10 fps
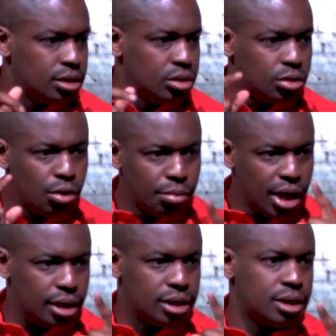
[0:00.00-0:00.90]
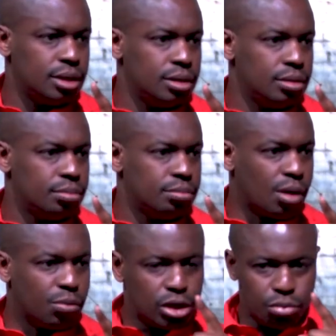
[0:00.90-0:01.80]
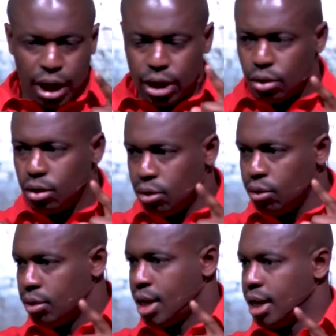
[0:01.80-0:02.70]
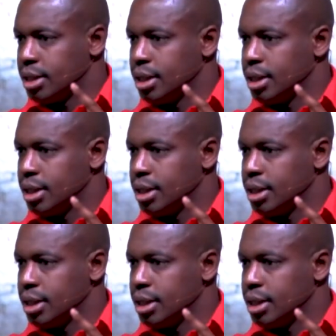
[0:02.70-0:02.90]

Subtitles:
Two means by which we could do that.